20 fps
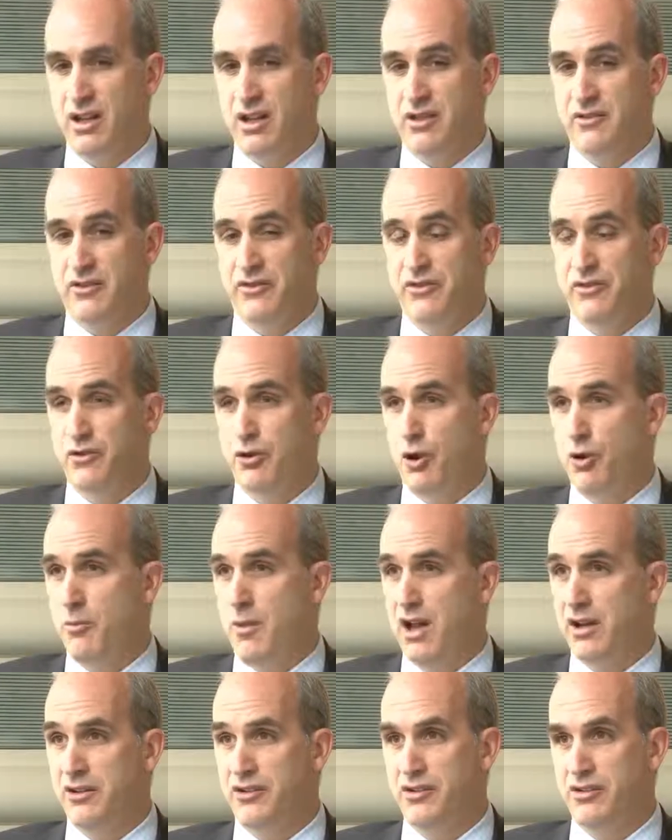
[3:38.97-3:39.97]
There's no
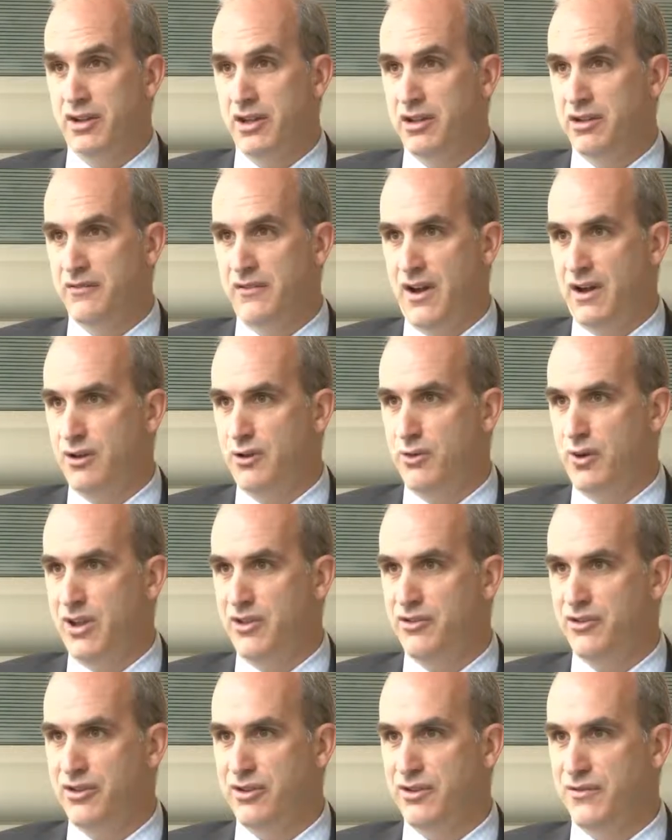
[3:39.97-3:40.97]
monitoring and
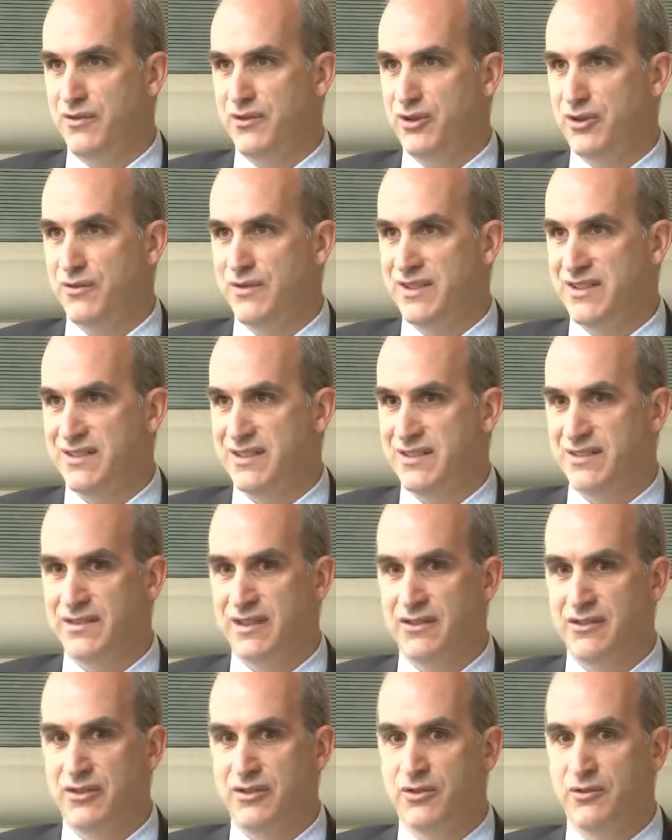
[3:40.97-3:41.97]
evaluation of services,
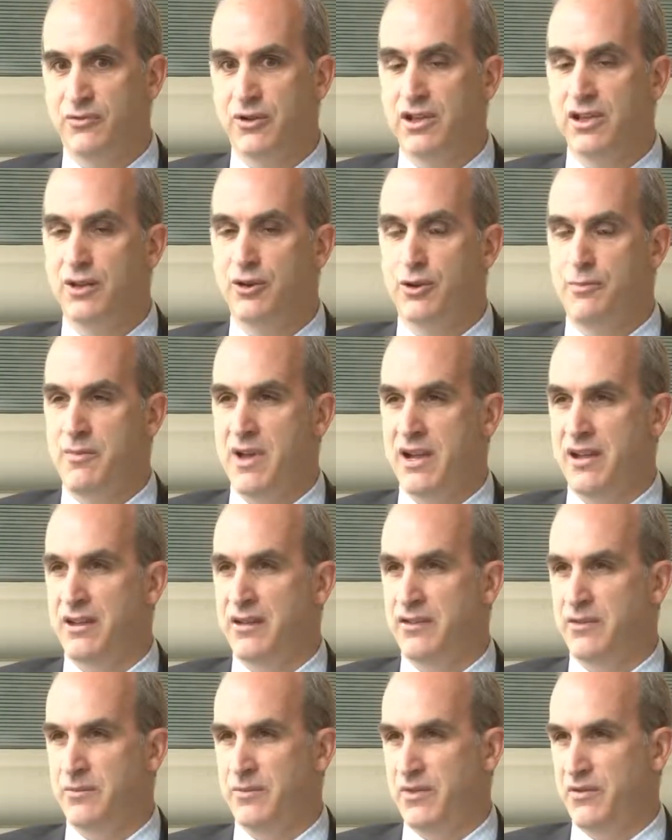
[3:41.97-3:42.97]
and there's really no
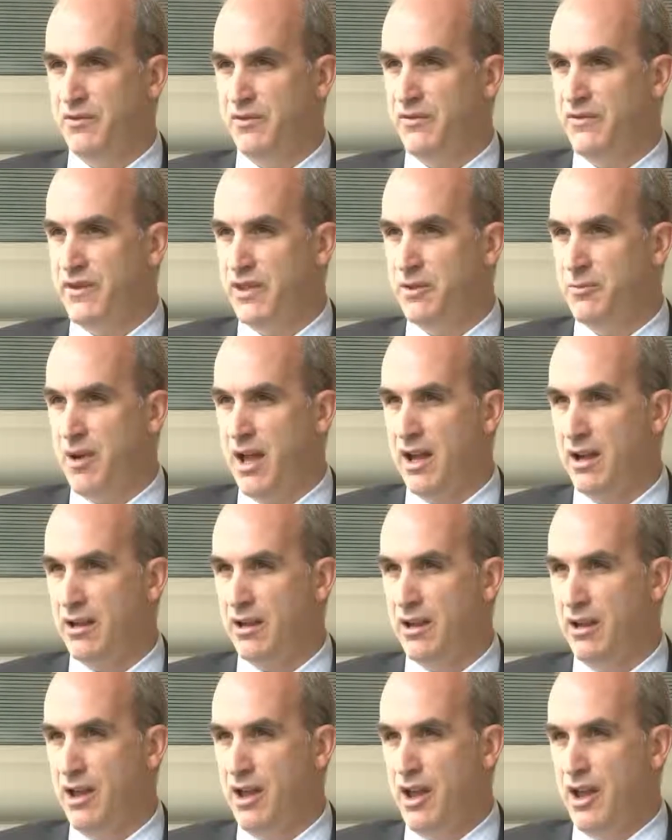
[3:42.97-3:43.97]
mechanisms for feedback.
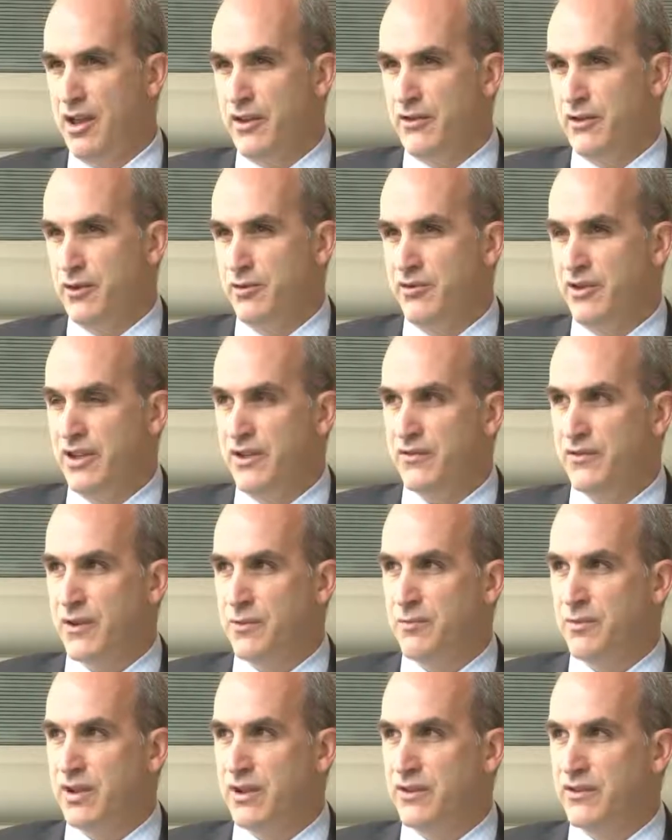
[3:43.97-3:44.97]
So just
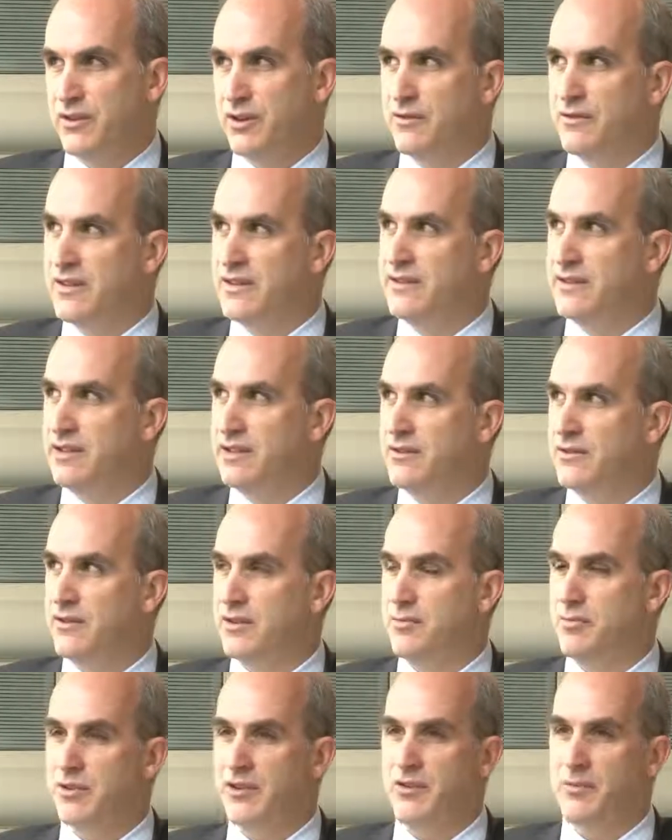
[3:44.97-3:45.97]
from a service delivery
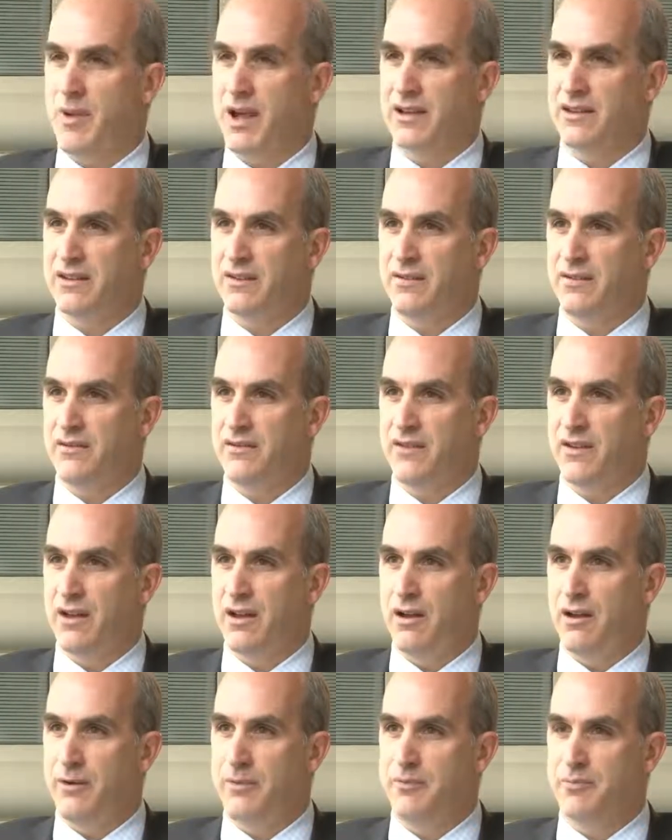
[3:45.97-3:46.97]
perspective,
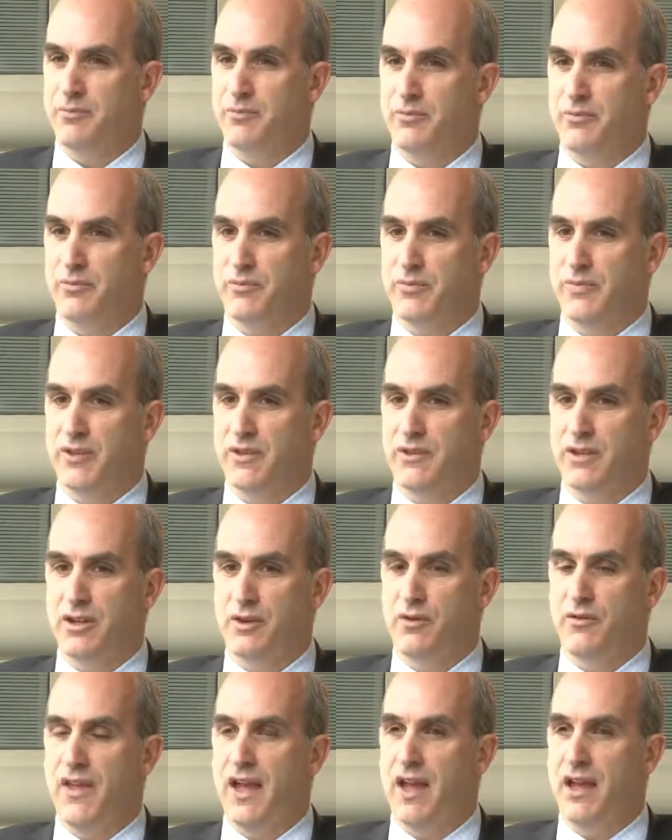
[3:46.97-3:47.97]

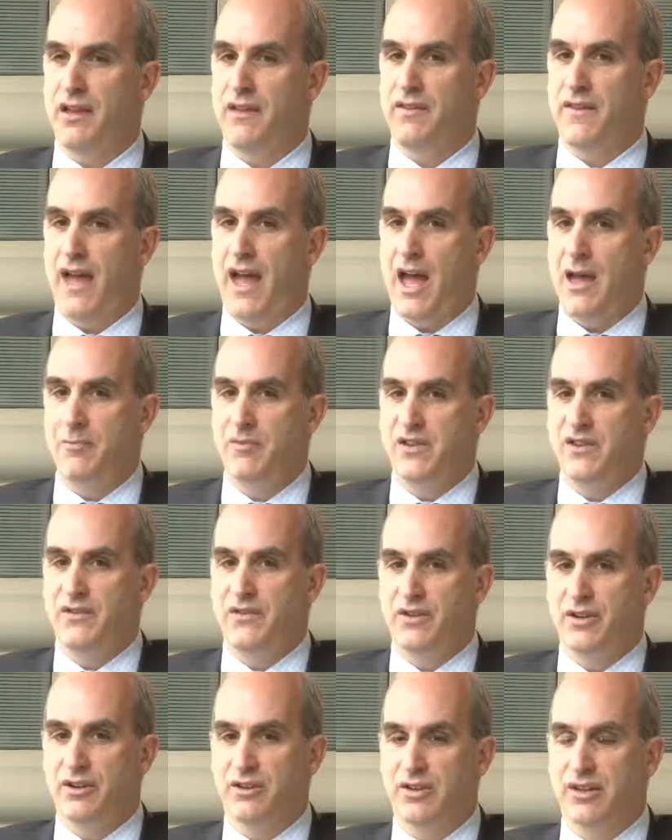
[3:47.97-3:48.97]
the
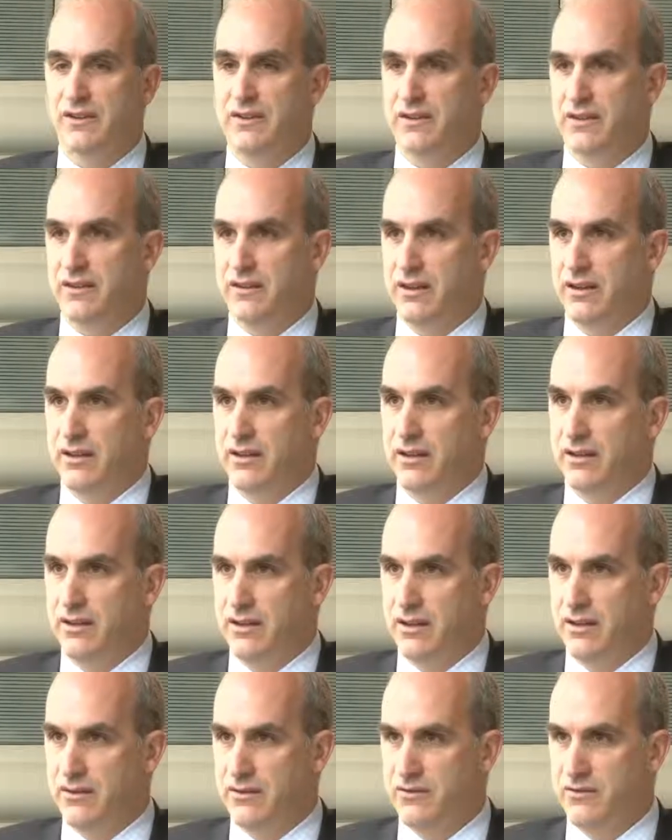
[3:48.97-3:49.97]
atmosphere
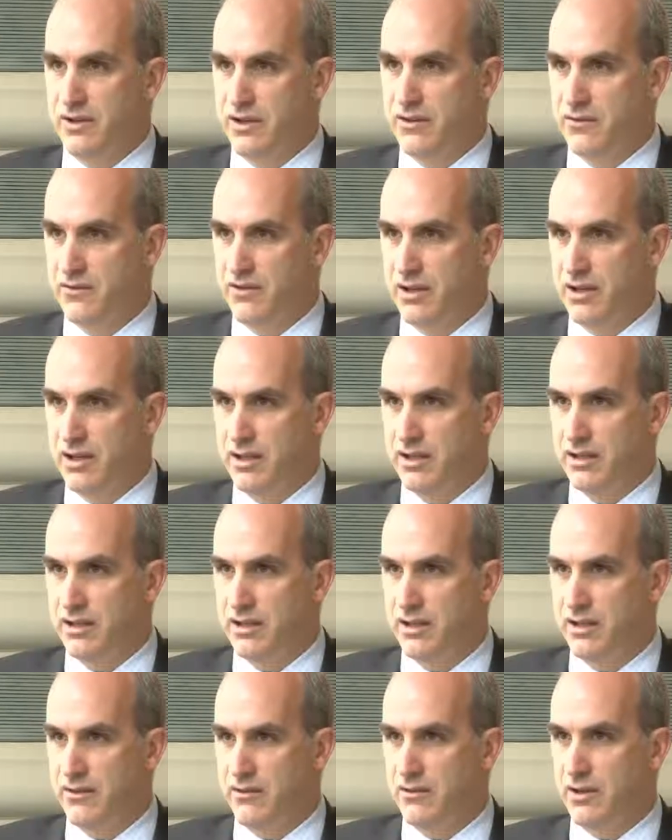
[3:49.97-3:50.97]
is
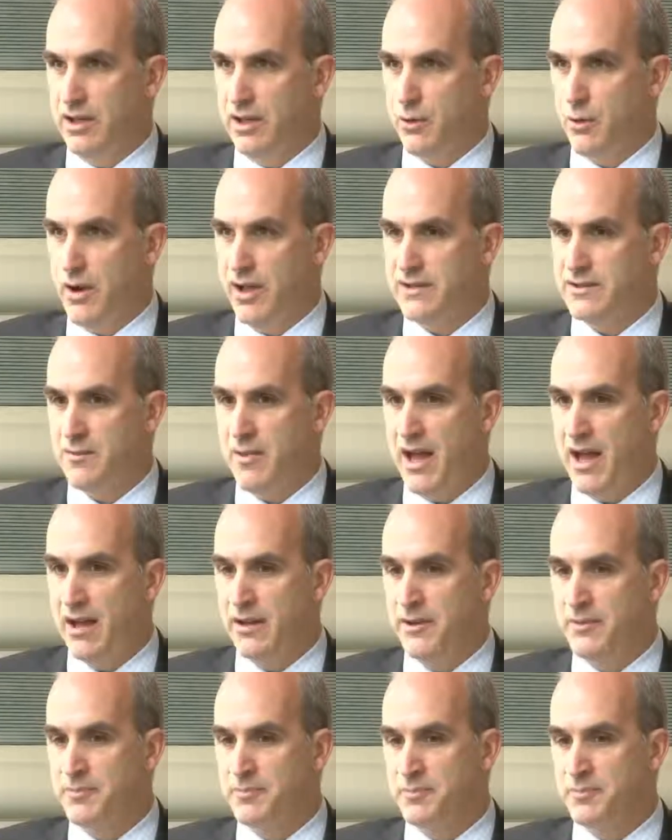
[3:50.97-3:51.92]
really quite bad.